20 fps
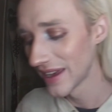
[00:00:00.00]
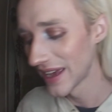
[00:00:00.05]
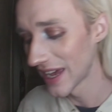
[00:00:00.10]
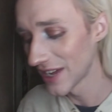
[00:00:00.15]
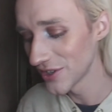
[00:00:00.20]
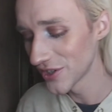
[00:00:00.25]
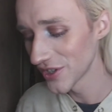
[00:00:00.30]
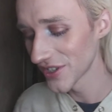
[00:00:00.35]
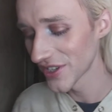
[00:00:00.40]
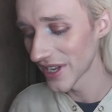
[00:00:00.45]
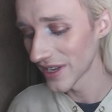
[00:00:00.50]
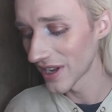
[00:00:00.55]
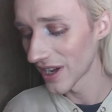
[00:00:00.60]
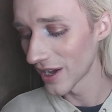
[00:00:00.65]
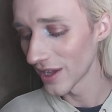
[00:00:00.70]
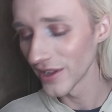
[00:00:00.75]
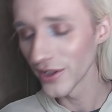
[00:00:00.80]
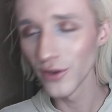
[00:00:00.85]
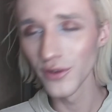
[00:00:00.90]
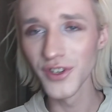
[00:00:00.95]
and just
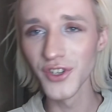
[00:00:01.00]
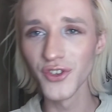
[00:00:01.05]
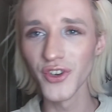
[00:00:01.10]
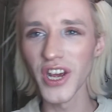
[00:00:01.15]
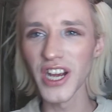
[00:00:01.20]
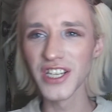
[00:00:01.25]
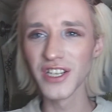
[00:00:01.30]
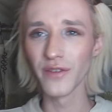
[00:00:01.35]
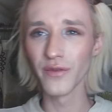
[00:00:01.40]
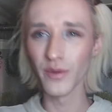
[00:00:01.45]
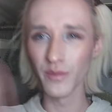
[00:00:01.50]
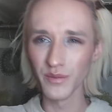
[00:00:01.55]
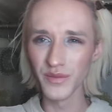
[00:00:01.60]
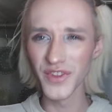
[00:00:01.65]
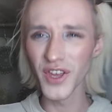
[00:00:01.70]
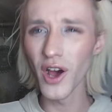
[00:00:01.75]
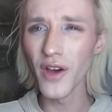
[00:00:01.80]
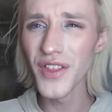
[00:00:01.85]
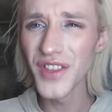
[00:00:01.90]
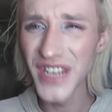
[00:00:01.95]
a little distraction from
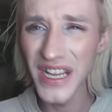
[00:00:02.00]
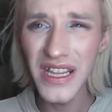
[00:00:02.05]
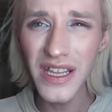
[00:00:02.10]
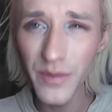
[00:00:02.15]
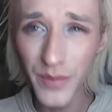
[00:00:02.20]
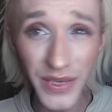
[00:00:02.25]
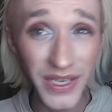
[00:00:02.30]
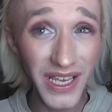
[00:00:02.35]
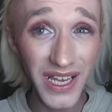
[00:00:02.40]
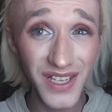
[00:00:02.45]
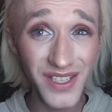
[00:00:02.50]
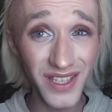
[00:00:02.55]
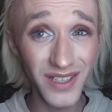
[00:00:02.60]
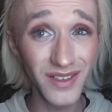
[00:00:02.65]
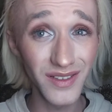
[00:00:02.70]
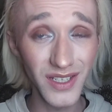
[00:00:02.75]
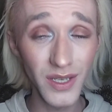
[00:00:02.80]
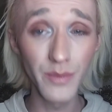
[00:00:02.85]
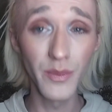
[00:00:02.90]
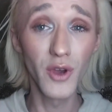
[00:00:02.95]
all the daily BS
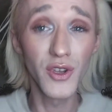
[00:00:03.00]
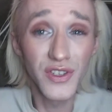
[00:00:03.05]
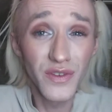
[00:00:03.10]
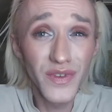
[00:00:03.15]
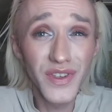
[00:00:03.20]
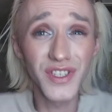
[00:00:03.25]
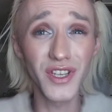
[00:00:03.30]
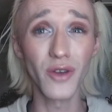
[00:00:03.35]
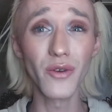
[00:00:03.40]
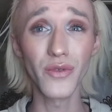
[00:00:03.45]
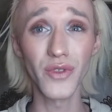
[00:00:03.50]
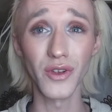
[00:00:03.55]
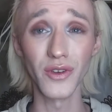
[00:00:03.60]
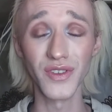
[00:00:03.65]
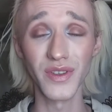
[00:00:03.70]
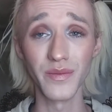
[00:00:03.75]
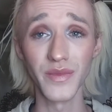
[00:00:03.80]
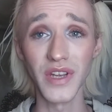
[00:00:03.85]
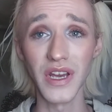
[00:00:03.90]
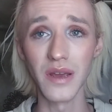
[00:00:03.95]
that most of us go through
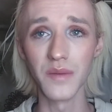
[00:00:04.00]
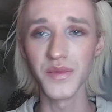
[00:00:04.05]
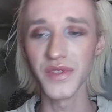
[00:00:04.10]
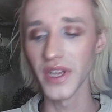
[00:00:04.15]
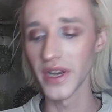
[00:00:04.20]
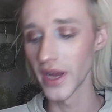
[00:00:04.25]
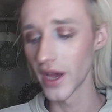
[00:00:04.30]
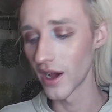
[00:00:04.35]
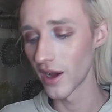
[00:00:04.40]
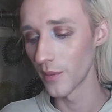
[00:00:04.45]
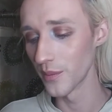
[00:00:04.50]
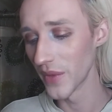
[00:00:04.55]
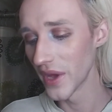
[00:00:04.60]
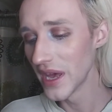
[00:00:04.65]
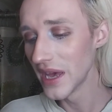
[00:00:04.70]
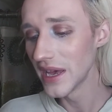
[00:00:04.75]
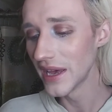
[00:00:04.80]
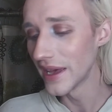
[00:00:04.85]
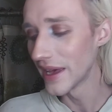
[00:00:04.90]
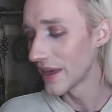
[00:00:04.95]
sometimes. And
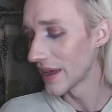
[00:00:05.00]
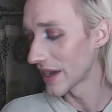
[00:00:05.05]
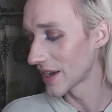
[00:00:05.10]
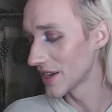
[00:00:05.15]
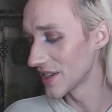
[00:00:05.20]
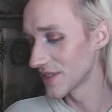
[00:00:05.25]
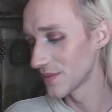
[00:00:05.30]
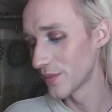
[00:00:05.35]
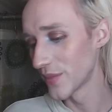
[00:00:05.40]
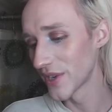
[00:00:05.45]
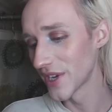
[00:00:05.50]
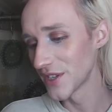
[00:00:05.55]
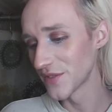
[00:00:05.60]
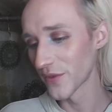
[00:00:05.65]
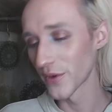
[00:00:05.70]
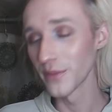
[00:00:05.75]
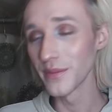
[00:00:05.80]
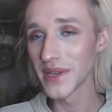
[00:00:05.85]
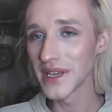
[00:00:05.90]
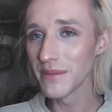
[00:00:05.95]
because
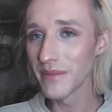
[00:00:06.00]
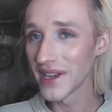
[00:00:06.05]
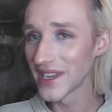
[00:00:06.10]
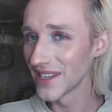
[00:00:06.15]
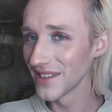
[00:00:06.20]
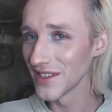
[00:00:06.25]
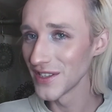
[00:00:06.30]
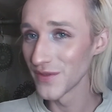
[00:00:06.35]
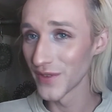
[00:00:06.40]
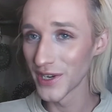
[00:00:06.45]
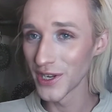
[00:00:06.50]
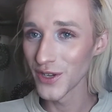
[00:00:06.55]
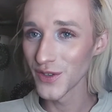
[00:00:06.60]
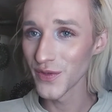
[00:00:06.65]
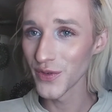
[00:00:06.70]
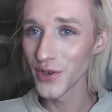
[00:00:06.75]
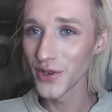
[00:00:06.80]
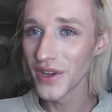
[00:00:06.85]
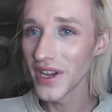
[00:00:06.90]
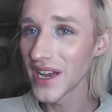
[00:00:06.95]
for me, making these videos
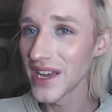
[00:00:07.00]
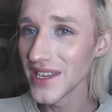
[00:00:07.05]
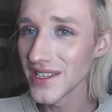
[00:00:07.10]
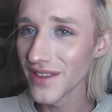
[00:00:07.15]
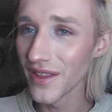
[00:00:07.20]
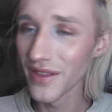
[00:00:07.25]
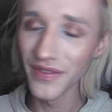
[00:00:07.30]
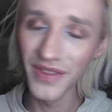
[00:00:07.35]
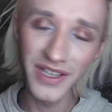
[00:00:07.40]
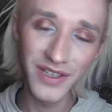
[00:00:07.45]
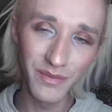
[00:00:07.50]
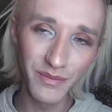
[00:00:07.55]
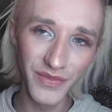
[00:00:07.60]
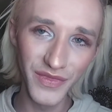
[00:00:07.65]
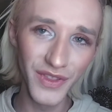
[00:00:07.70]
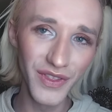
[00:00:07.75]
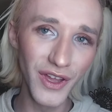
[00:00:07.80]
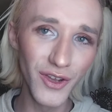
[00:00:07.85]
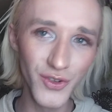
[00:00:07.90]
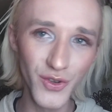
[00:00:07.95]
for you guys,
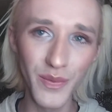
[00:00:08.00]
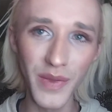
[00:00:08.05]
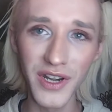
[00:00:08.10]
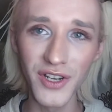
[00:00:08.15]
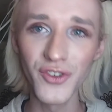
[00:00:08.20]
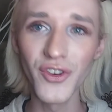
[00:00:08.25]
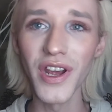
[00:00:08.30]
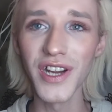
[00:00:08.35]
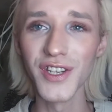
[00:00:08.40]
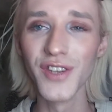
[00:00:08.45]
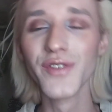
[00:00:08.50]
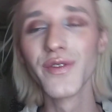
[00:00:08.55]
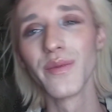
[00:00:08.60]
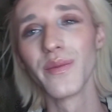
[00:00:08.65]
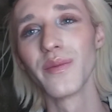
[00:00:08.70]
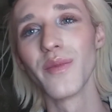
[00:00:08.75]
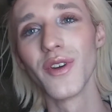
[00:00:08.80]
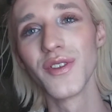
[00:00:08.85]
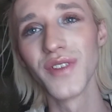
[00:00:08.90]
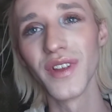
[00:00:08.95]
those are my distractions
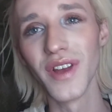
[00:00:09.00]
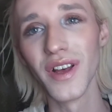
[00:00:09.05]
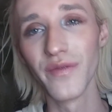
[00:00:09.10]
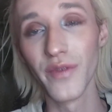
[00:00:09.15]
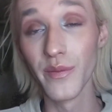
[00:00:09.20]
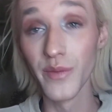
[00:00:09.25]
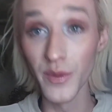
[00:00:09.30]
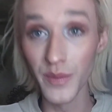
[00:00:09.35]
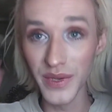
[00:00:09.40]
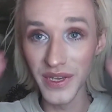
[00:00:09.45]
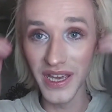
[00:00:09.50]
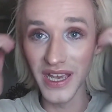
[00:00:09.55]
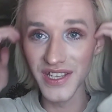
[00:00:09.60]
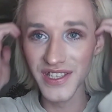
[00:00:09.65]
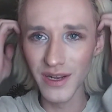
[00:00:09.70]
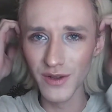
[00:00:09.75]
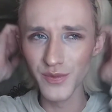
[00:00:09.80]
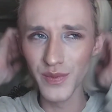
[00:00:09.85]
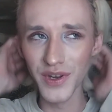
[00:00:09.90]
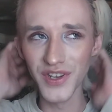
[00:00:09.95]
from the
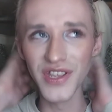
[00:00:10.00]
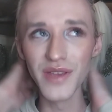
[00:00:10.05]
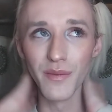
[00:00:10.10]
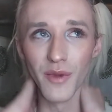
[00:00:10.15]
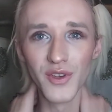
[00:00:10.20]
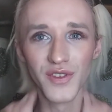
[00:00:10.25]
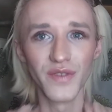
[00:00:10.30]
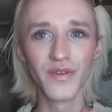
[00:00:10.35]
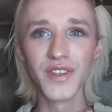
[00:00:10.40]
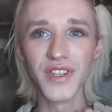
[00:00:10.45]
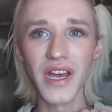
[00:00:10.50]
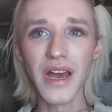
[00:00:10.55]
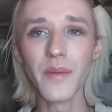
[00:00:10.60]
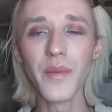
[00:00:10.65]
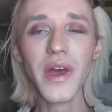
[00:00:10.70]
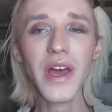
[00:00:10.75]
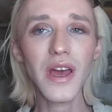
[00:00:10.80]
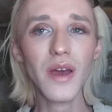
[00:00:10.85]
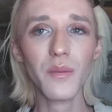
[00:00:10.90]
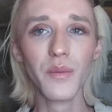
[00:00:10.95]
BS. And I was about to say most of the time,
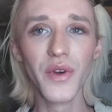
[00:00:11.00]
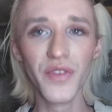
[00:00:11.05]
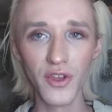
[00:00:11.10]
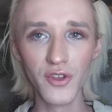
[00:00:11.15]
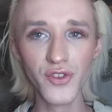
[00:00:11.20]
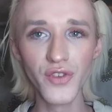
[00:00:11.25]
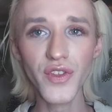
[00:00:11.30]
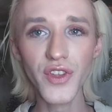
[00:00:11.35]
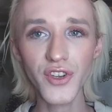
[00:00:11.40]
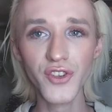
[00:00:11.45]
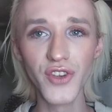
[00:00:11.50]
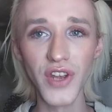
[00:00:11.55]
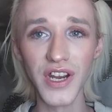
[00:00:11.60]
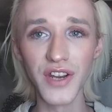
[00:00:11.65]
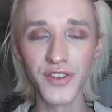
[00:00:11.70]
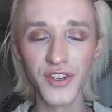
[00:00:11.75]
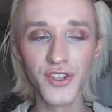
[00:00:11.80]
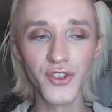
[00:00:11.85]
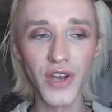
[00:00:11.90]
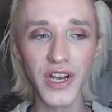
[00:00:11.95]
but those are the
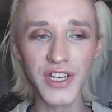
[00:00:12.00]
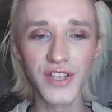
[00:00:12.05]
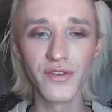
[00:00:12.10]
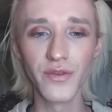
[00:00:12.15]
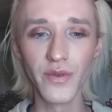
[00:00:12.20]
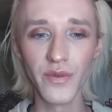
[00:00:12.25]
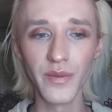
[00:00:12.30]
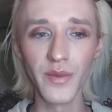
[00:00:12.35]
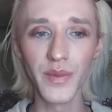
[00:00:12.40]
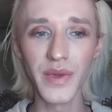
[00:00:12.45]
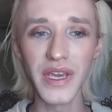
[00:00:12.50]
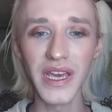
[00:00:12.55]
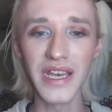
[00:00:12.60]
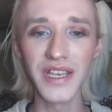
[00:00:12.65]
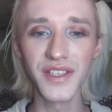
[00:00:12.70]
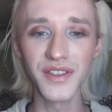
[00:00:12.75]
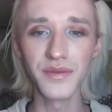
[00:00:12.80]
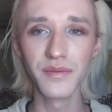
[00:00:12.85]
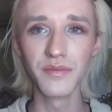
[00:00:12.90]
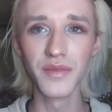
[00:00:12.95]
distractions from the
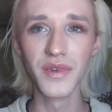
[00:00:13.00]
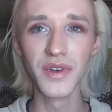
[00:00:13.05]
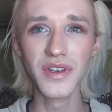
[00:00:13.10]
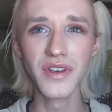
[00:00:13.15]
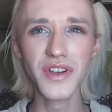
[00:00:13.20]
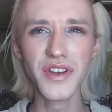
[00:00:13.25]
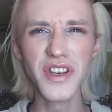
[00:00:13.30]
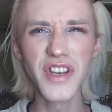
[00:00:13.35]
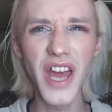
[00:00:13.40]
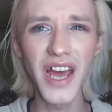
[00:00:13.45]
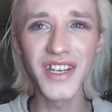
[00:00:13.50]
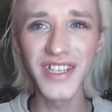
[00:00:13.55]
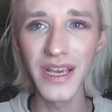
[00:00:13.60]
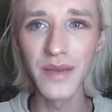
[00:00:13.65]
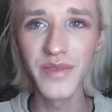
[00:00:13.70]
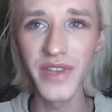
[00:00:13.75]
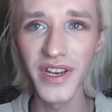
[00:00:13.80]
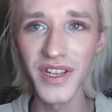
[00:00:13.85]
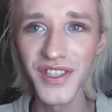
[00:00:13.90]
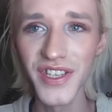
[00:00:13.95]
BS 9
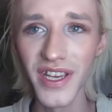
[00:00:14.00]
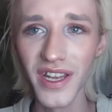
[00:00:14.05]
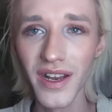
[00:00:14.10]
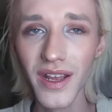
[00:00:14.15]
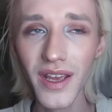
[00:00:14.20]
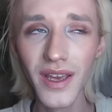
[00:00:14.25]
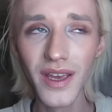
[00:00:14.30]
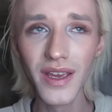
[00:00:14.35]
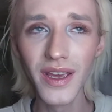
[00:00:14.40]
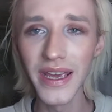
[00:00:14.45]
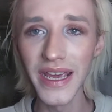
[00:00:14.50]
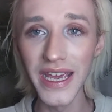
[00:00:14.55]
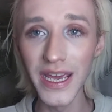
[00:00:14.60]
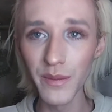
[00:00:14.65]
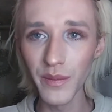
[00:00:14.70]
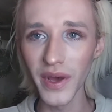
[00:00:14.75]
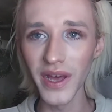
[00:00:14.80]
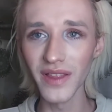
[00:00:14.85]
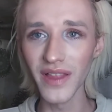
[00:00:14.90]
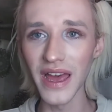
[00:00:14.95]
times out of 10
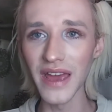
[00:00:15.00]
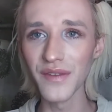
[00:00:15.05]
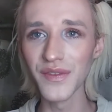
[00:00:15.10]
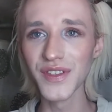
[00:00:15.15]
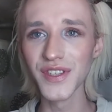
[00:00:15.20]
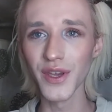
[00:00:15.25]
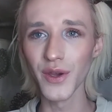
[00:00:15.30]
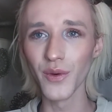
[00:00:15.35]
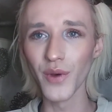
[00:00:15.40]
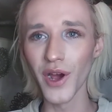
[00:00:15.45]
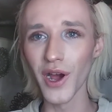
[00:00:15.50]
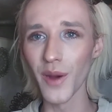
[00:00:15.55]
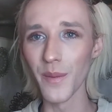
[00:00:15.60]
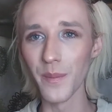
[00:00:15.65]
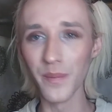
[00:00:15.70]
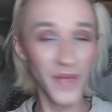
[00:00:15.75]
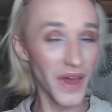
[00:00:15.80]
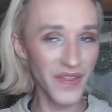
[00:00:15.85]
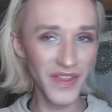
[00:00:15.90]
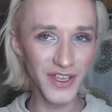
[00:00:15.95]
in my life. So
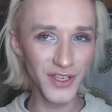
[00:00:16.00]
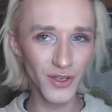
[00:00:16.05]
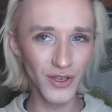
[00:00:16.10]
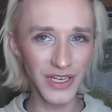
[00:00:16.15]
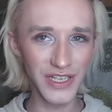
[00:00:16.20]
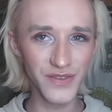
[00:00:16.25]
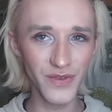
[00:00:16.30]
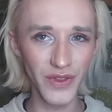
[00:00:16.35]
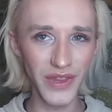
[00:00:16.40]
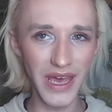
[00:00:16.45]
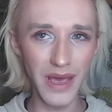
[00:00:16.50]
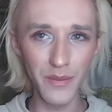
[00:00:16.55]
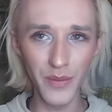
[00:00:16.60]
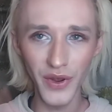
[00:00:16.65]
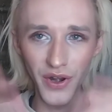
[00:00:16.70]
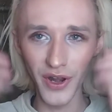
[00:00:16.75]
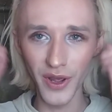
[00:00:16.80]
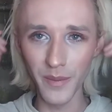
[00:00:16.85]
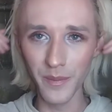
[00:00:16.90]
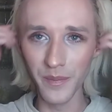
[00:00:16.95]
I thank you guys for that.
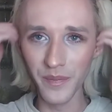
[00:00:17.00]
But